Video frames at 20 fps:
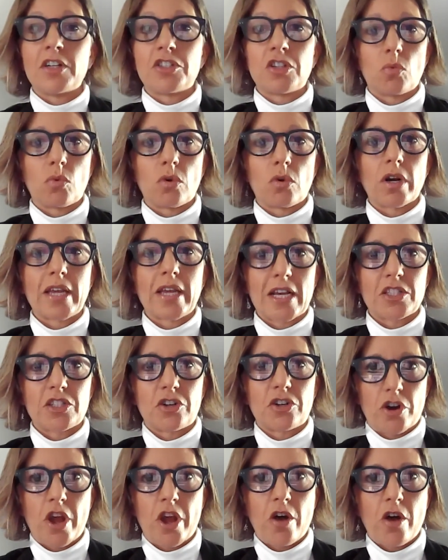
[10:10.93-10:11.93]
try to
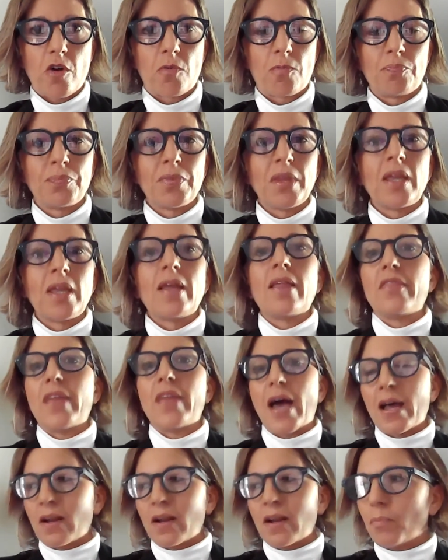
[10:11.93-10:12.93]
figure out what's
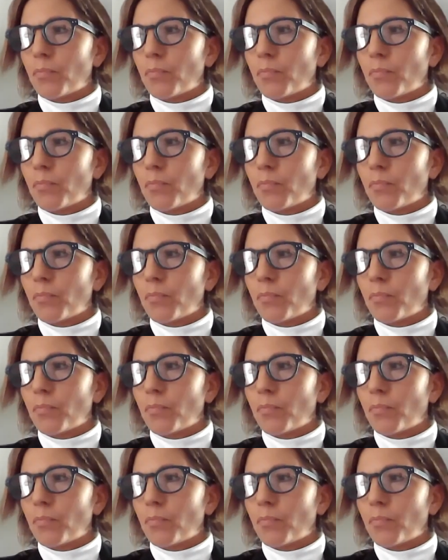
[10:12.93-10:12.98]
happening.